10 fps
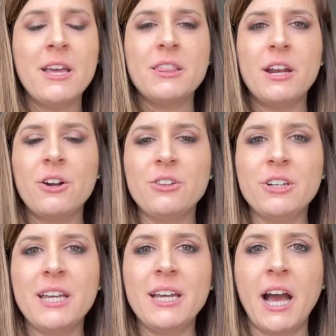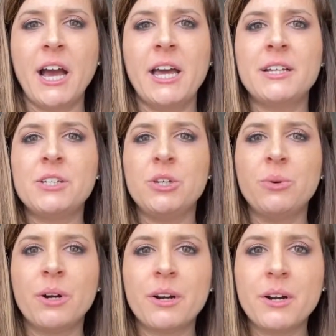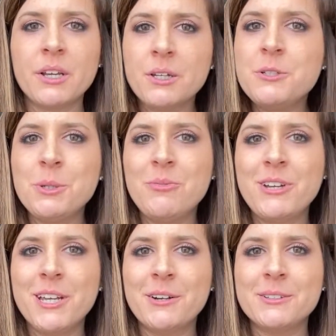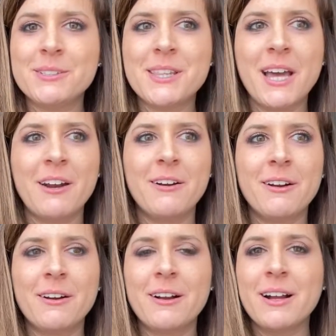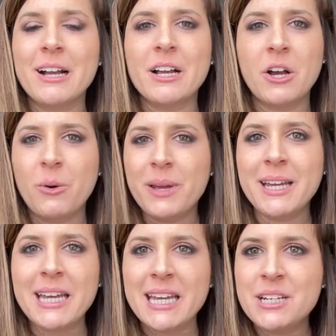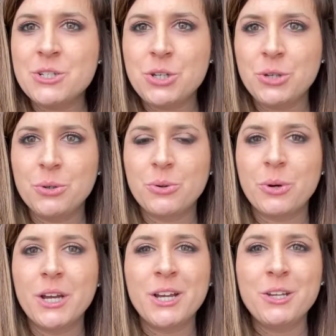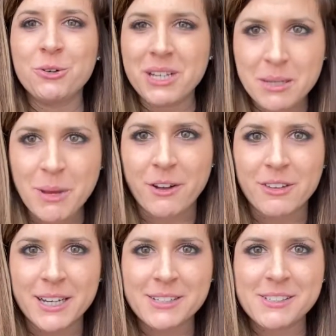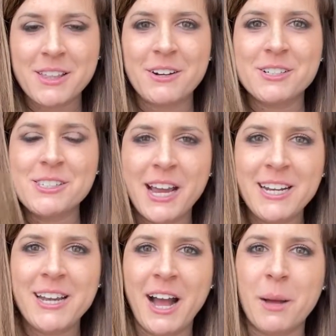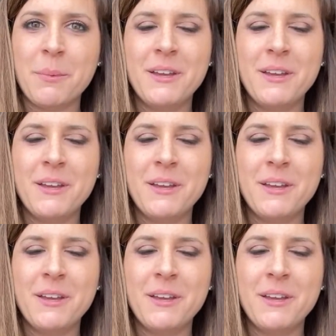that are looking at your YouTube videos, that are going into your email list, that are signing up.